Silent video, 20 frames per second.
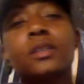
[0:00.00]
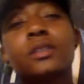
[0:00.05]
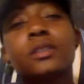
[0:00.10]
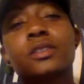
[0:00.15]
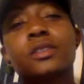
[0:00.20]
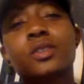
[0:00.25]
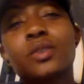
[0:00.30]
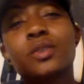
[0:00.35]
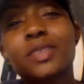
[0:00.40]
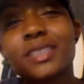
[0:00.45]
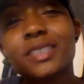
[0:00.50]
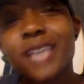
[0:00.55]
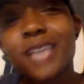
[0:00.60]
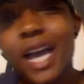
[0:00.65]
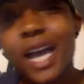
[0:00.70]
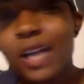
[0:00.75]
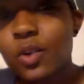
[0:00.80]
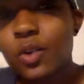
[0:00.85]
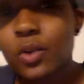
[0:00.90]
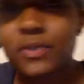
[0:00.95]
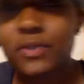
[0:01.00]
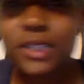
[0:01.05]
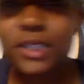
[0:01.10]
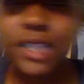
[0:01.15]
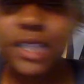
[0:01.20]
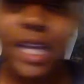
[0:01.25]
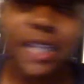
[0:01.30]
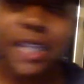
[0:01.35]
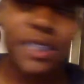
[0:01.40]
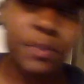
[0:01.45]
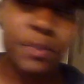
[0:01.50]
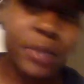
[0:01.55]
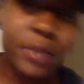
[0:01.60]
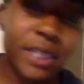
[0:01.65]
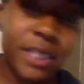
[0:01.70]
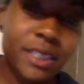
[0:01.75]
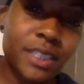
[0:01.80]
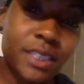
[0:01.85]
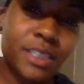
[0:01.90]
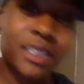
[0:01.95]
So, the title of today's
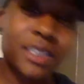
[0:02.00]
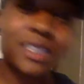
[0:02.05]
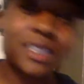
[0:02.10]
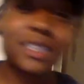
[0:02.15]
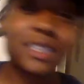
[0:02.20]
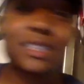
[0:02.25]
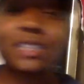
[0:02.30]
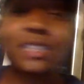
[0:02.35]
message is